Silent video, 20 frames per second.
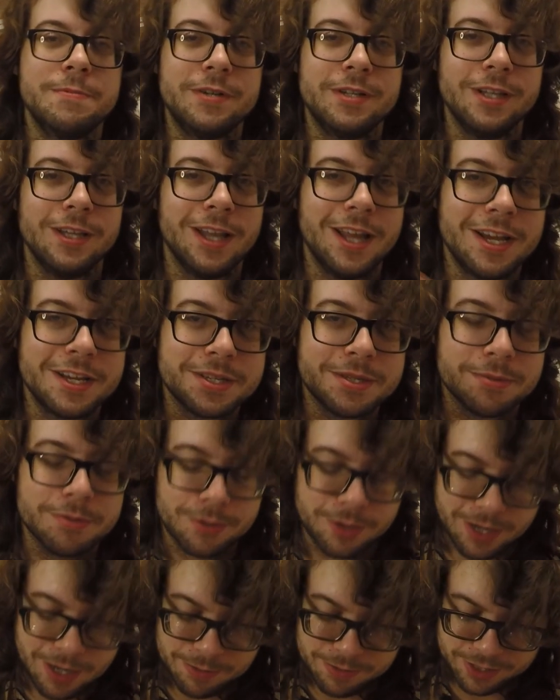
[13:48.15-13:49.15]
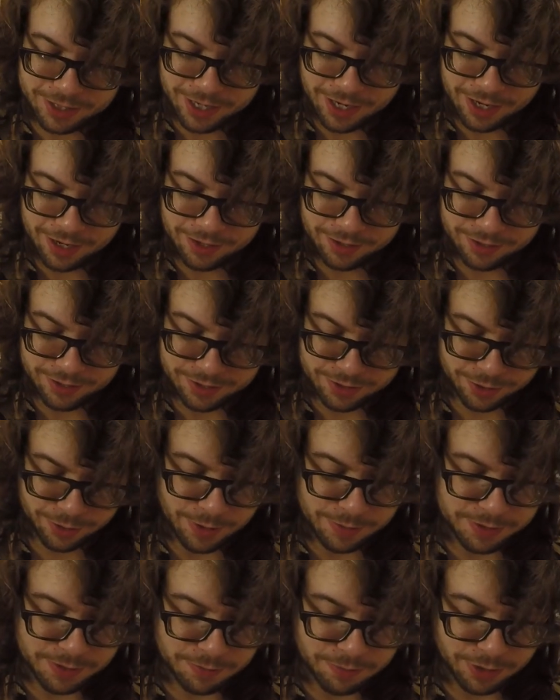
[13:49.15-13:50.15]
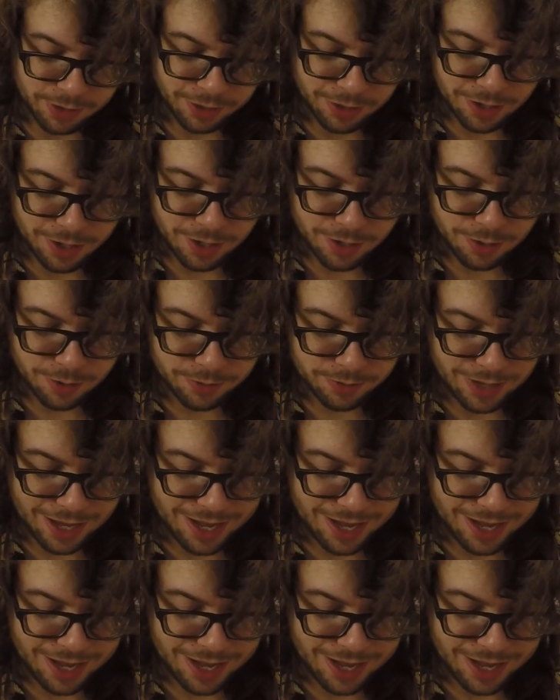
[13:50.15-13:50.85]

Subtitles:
Like, subscribe, share. Description below